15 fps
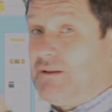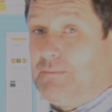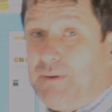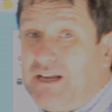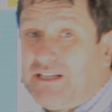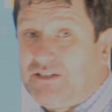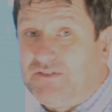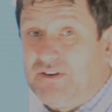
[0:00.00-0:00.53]
out the
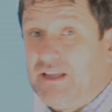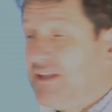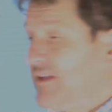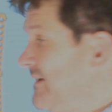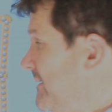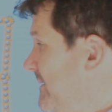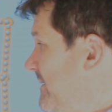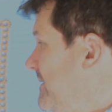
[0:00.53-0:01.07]
battery,
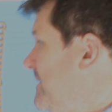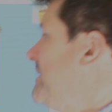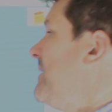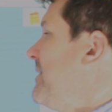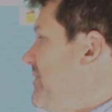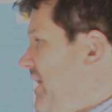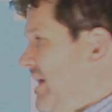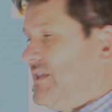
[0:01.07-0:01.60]

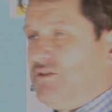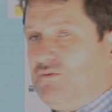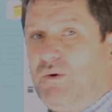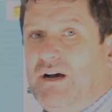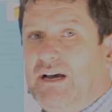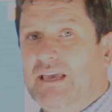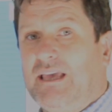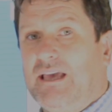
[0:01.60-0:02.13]
that's
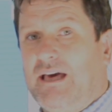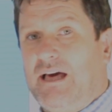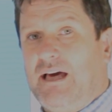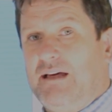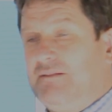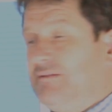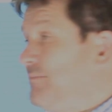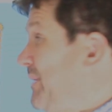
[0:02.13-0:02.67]
why
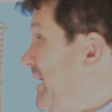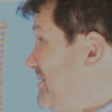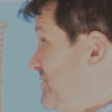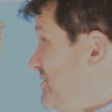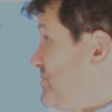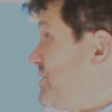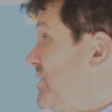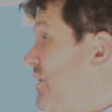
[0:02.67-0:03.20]
uh,
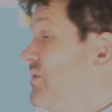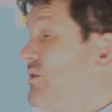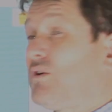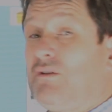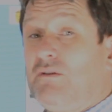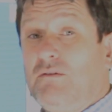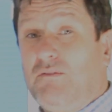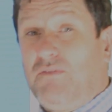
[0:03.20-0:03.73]
batteries would go
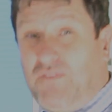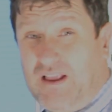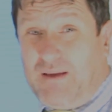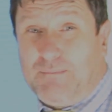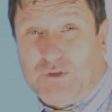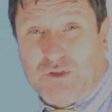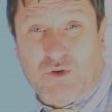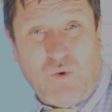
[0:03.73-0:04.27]

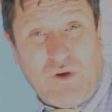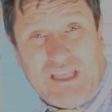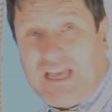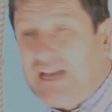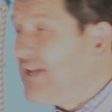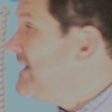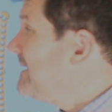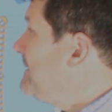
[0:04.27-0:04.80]
flat much
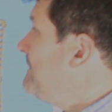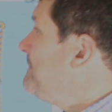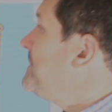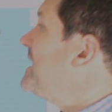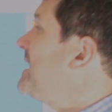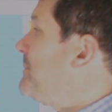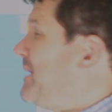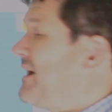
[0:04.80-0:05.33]
quicker
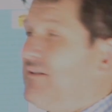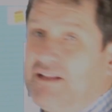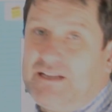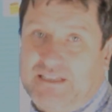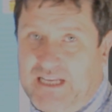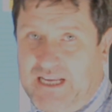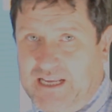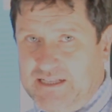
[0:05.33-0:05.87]
in a
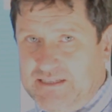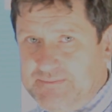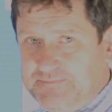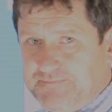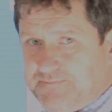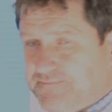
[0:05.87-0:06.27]
parallel circuit.